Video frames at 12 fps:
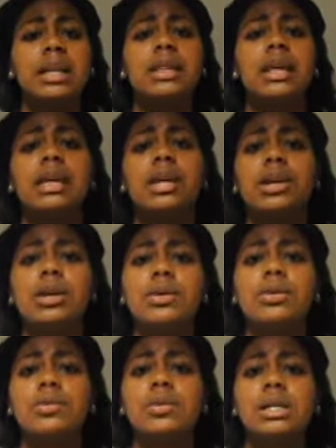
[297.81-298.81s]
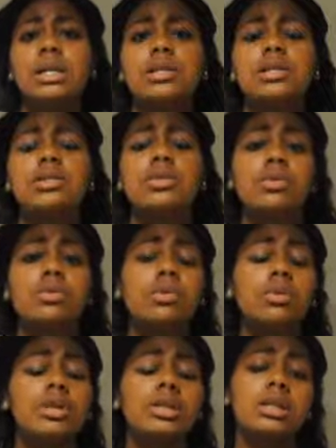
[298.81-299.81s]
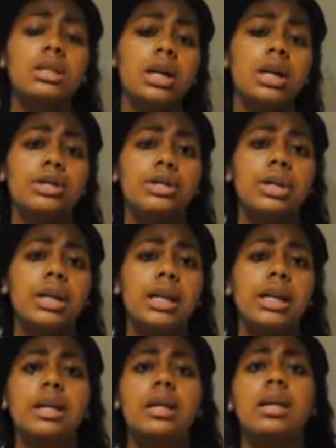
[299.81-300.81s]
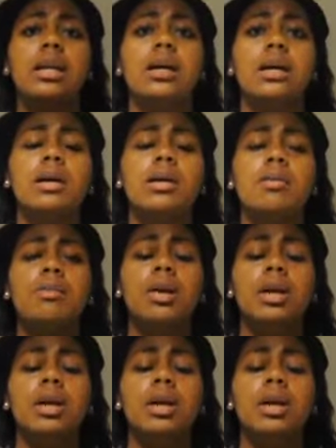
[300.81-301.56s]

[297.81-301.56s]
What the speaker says: and they can go to the store or to the doctor and get a